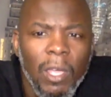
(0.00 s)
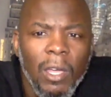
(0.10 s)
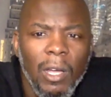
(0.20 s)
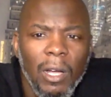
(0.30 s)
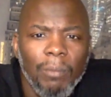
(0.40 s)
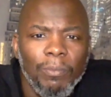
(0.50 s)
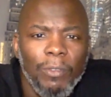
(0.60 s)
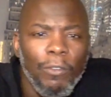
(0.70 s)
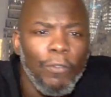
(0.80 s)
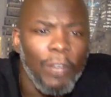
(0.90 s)

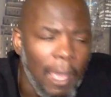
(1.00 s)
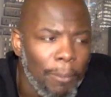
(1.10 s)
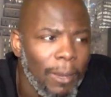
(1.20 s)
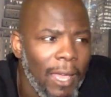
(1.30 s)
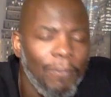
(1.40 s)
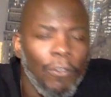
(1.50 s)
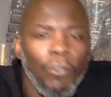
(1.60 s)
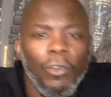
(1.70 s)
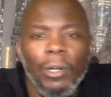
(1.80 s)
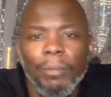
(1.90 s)
for that
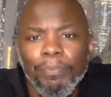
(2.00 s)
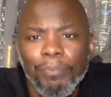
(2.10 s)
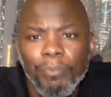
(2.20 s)
platform.